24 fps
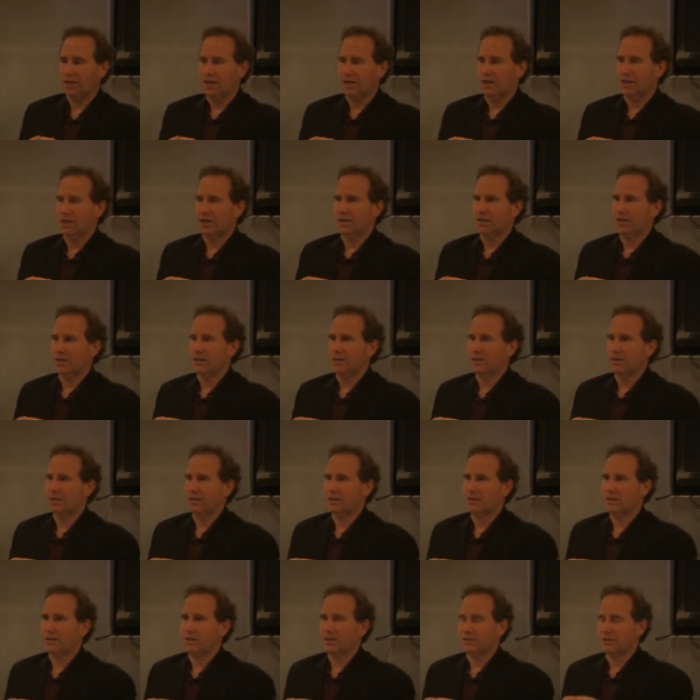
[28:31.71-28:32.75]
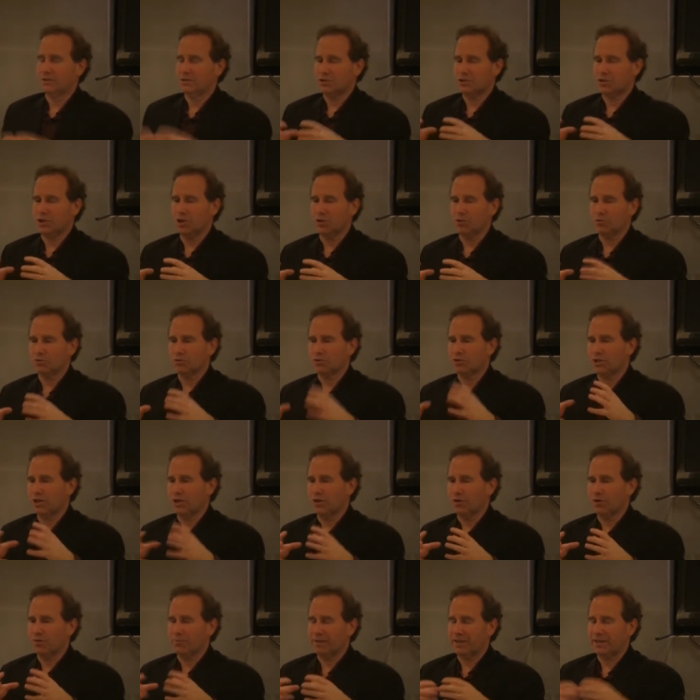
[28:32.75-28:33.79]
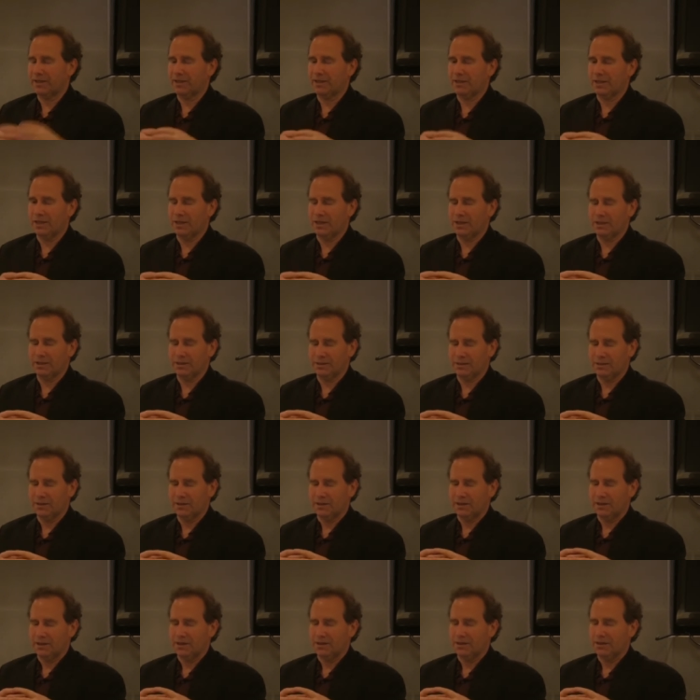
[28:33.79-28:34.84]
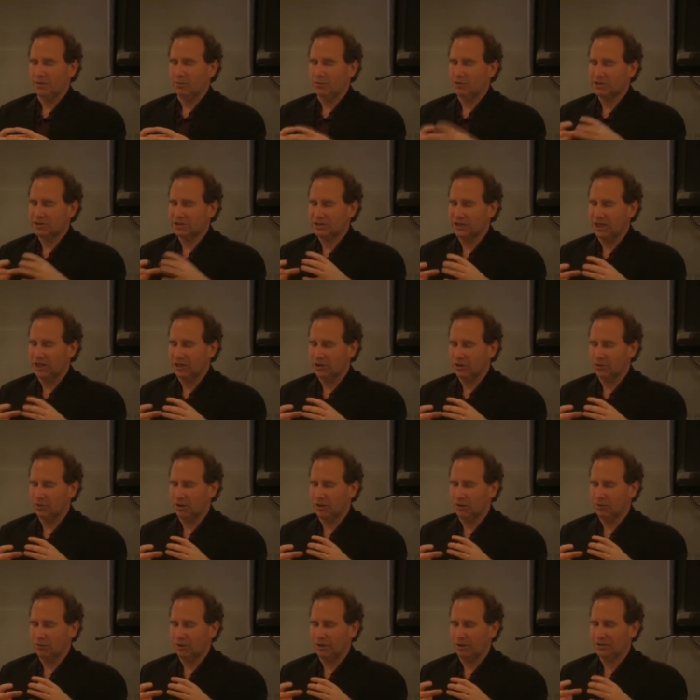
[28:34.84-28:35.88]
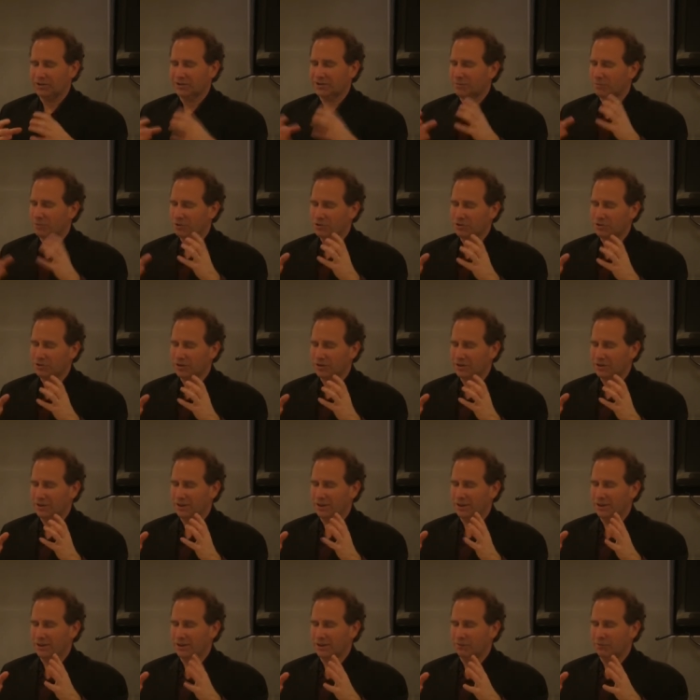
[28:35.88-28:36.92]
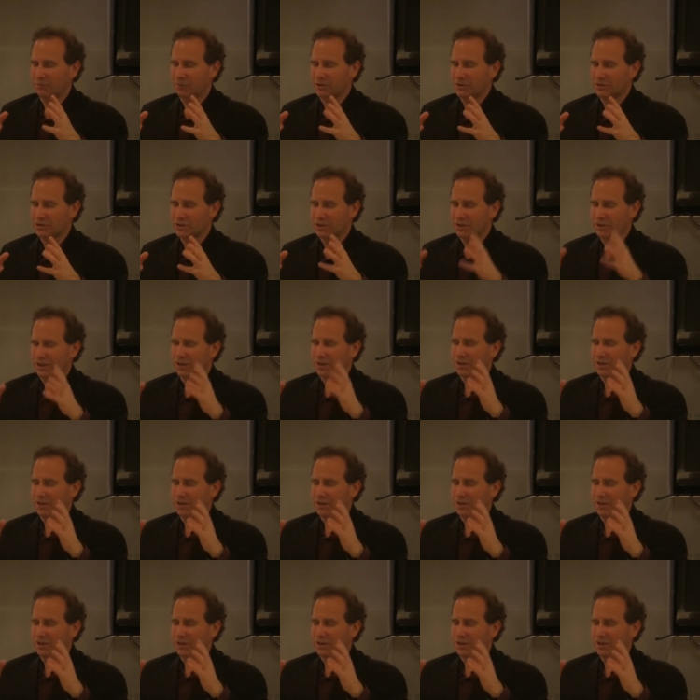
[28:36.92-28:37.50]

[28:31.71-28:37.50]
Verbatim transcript: uh, so there have been, uh, there was another one where someone took, uh, it was